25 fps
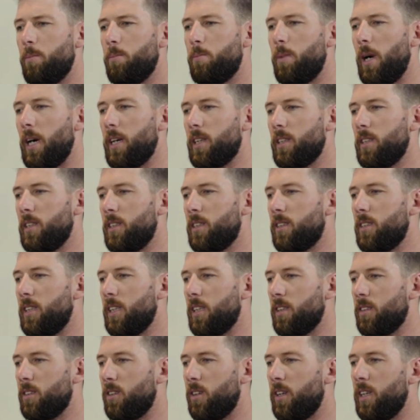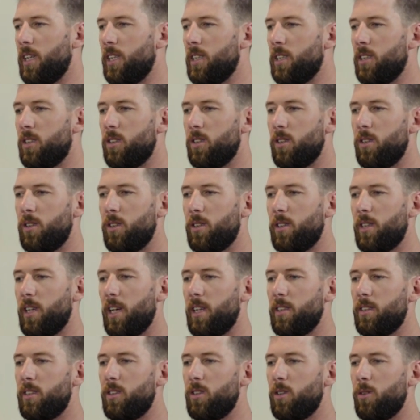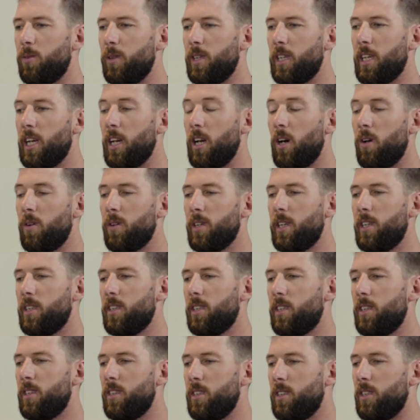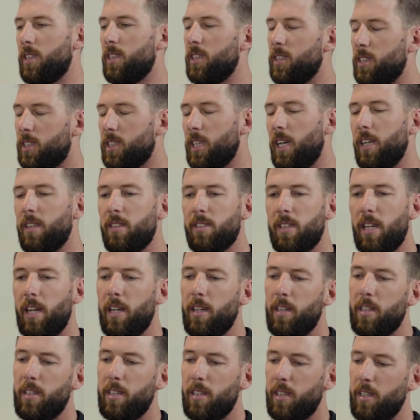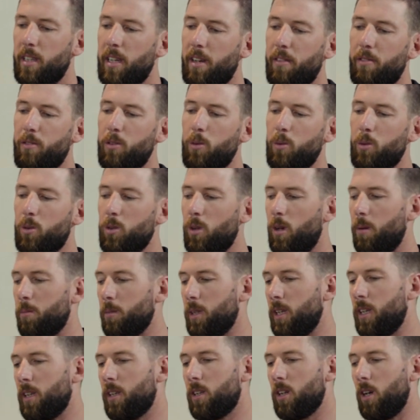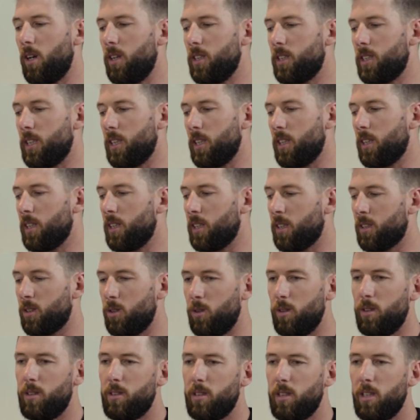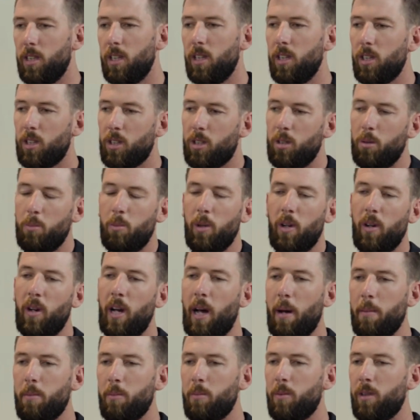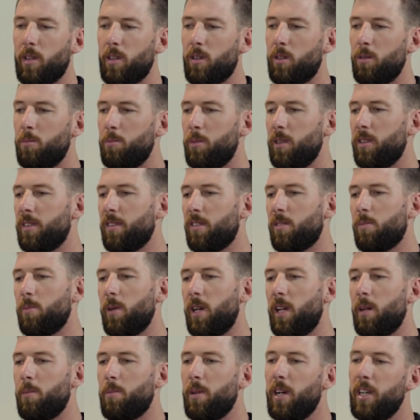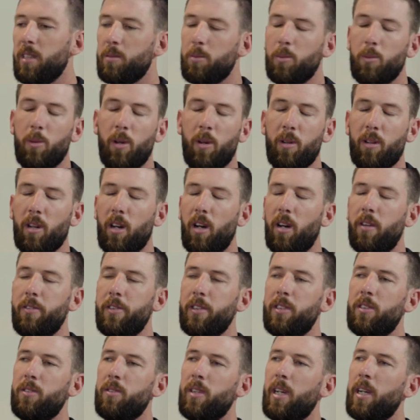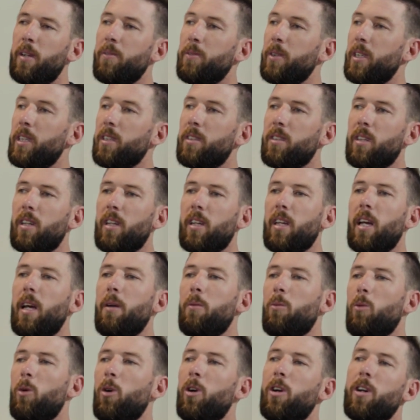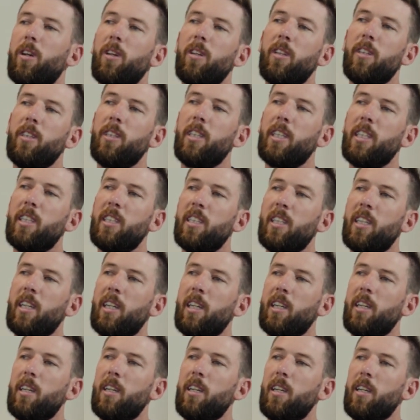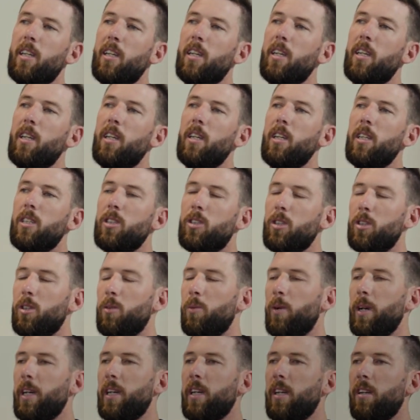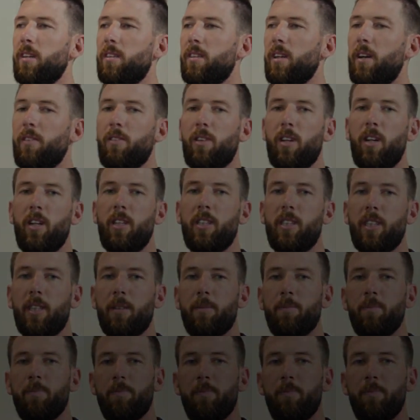bucket list things that I need to do, as you do when you get older, and chase that full-time gig coaching. It could well happen with a good business plan in place, but while COVID's around, we're just going to keep working and then do the weekend stuff coaching.